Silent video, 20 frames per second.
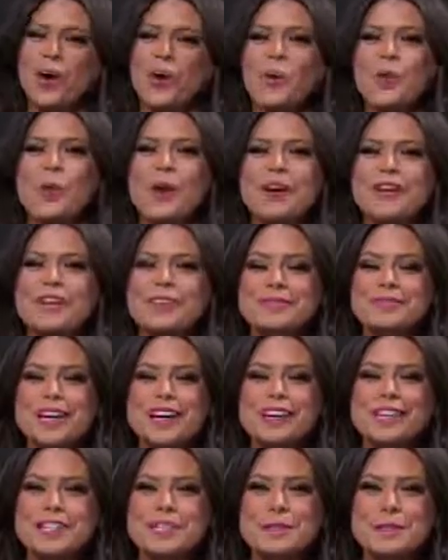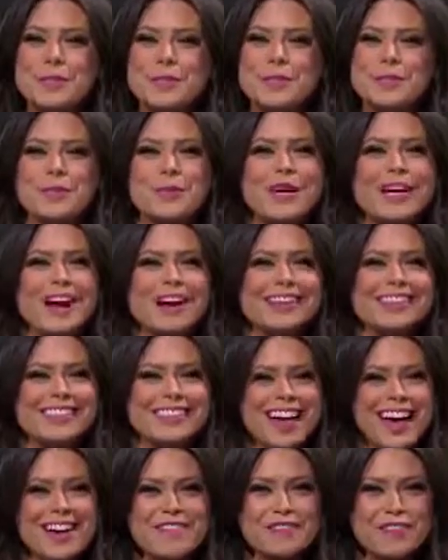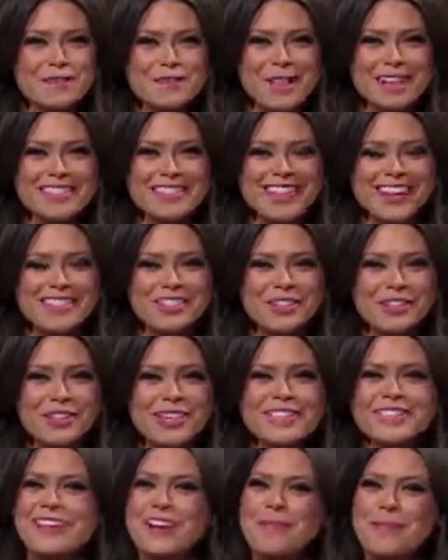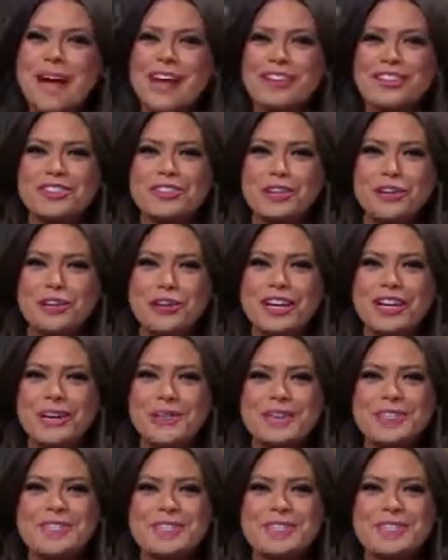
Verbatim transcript: Welcome to Undisputed. We are live from Los Angeles. I'm Alex Curry here with